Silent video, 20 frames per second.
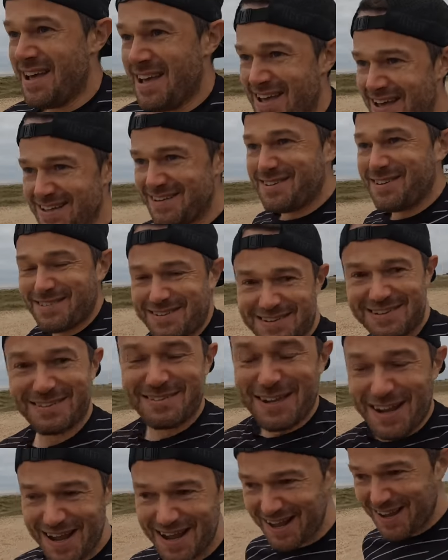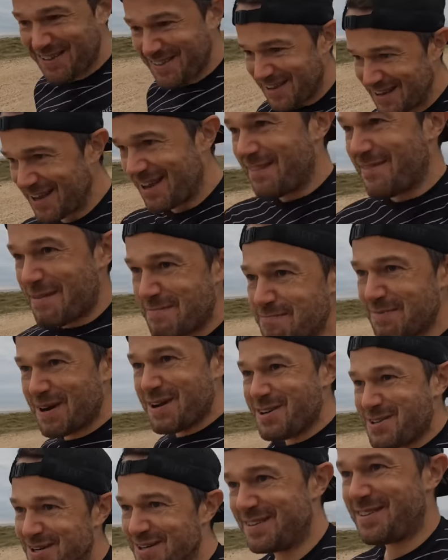It just stirs a load of
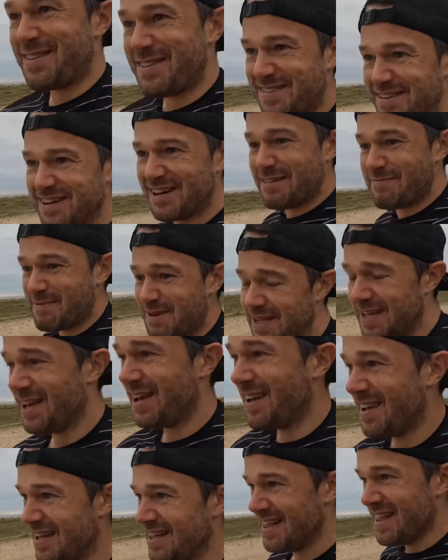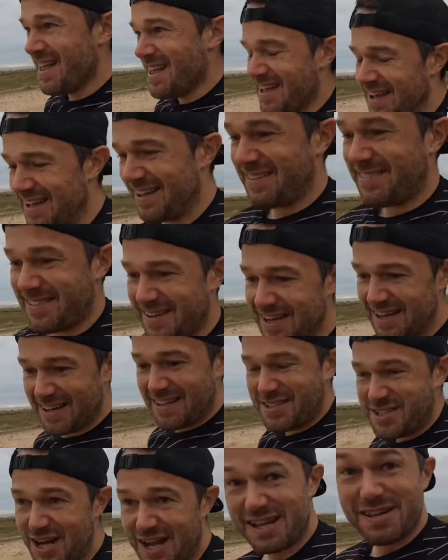emotions inside me. It's
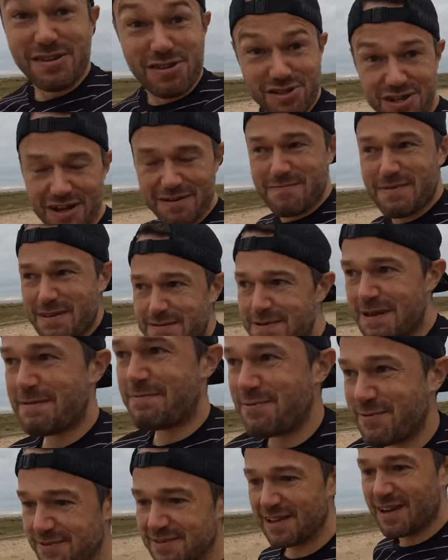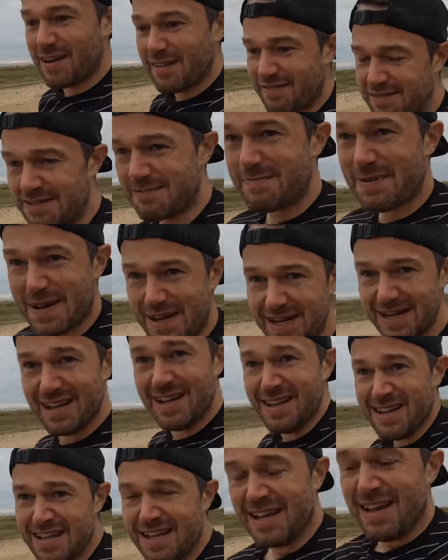changed so many people's lives for the better.
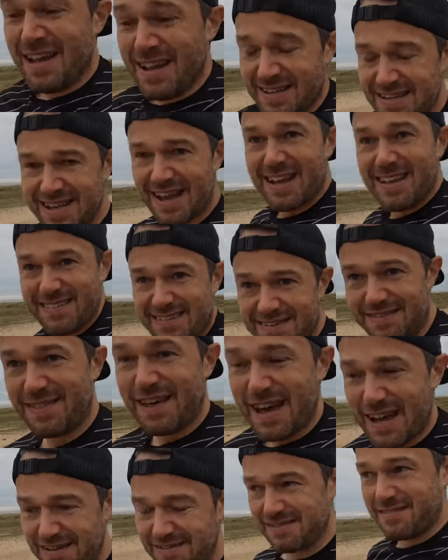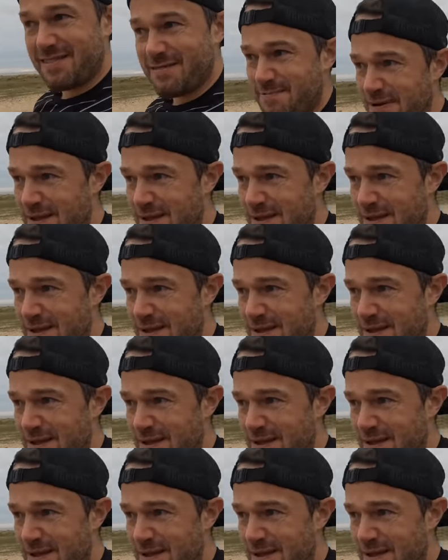Tens of thousands of